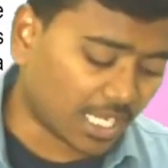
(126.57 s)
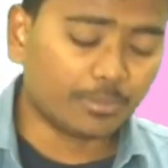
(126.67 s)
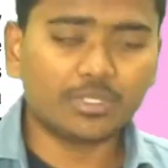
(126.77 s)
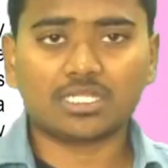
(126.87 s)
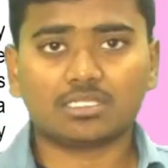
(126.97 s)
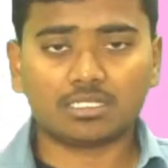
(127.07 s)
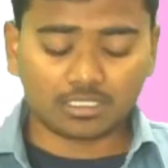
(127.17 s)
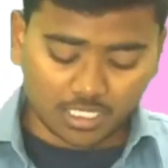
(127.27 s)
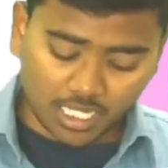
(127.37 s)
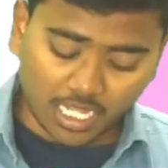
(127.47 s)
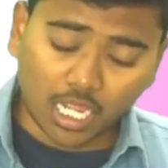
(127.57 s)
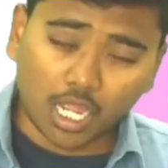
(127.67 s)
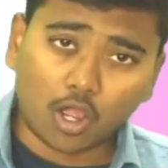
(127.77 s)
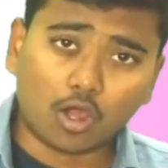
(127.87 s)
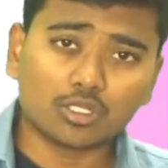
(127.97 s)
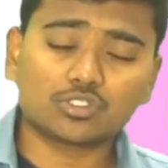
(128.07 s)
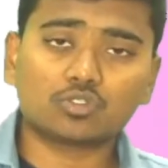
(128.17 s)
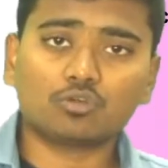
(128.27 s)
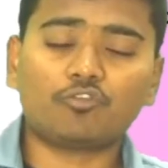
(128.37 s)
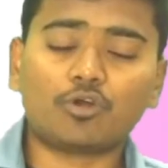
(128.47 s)
Abhinandan
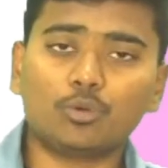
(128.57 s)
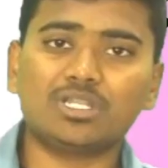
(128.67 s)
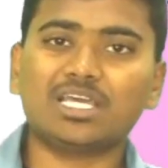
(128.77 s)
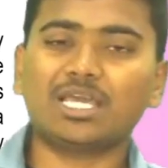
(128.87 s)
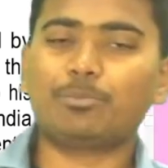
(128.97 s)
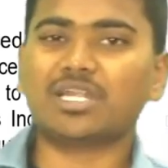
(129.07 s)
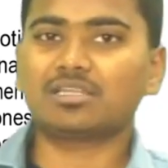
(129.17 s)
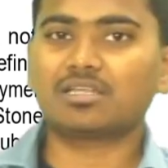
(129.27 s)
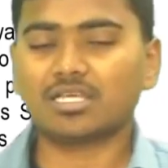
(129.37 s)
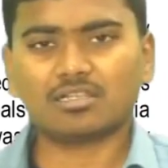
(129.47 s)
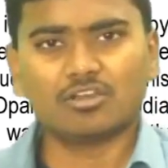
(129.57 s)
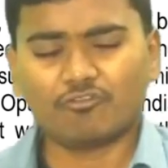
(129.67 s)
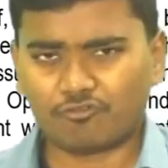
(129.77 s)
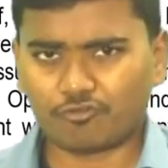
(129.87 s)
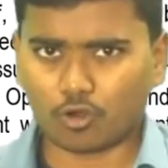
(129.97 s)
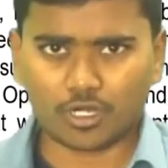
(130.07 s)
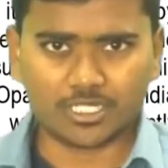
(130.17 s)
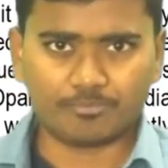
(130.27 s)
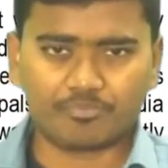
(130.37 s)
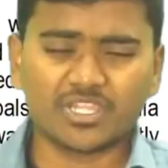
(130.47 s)
also found a particular fraud
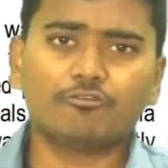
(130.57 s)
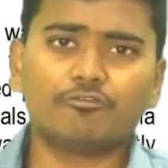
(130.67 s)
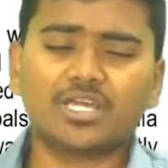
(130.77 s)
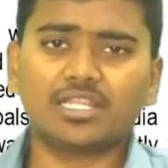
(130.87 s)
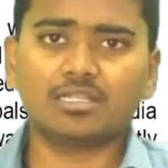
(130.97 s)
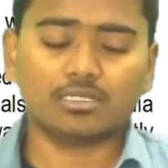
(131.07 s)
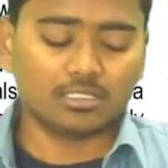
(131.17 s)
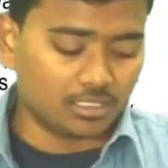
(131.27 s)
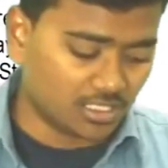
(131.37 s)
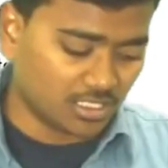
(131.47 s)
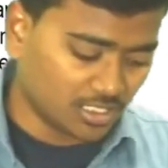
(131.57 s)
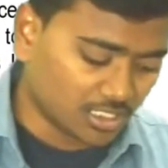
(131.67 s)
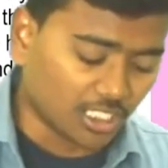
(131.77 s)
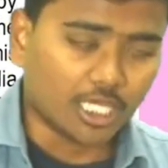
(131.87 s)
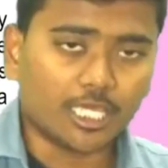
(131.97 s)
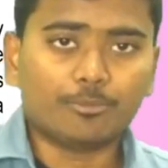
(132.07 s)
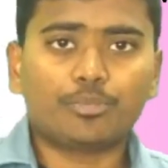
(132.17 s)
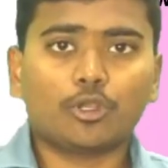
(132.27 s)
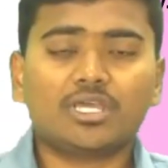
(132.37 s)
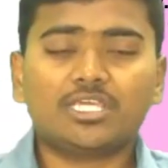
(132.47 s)
wherein the
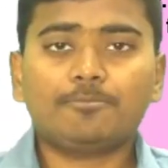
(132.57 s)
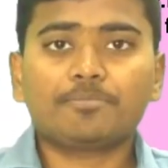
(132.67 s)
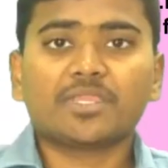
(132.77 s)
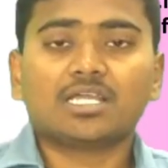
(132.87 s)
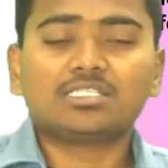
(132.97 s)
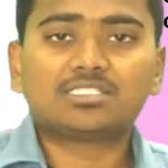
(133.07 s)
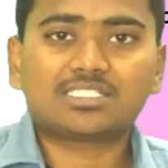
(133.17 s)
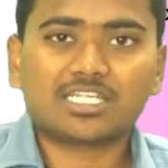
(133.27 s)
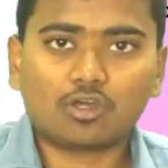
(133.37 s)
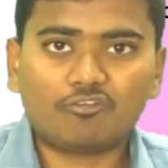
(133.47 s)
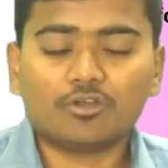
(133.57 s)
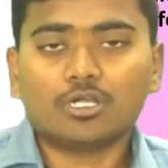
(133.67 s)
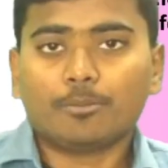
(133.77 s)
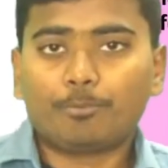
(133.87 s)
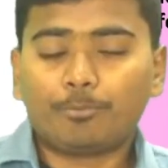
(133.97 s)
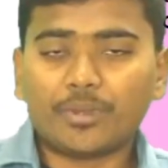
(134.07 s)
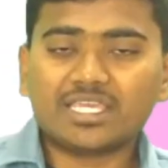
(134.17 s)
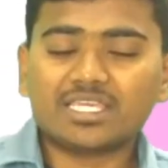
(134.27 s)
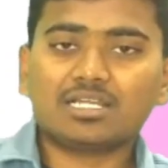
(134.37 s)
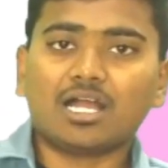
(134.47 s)
employee, instead of
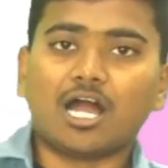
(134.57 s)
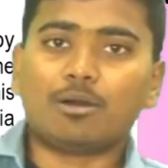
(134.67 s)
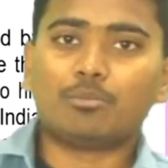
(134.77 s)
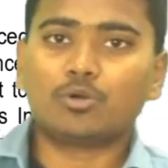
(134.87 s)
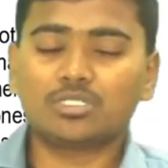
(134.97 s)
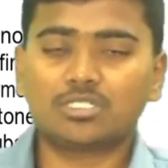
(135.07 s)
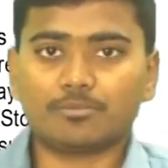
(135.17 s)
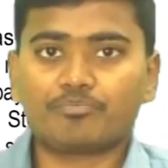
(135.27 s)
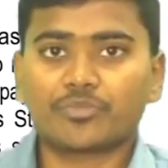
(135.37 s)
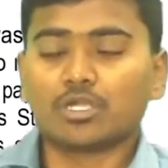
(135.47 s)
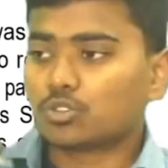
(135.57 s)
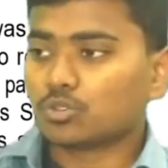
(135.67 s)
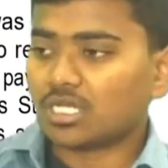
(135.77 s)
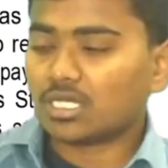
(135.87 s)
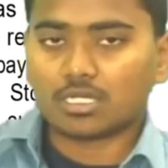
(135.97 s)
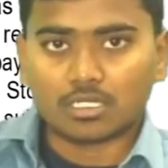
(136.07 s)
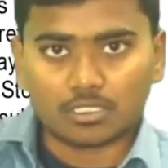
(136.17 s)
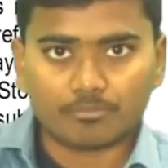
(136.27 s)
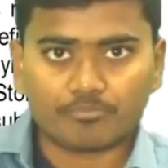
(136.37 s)
paying amount to the